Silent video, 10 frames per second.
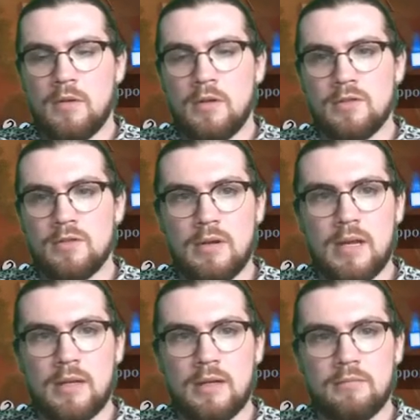it's a great
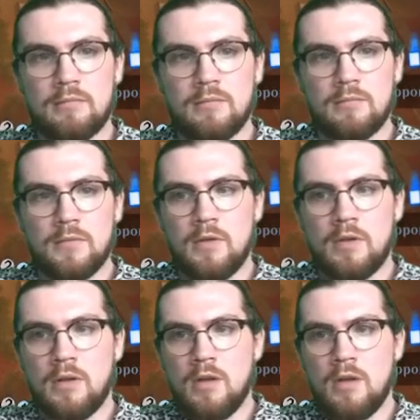hand.
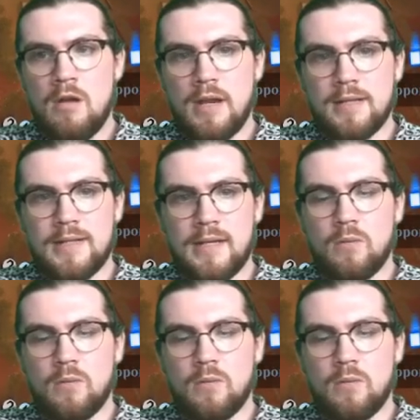Alright, Zane,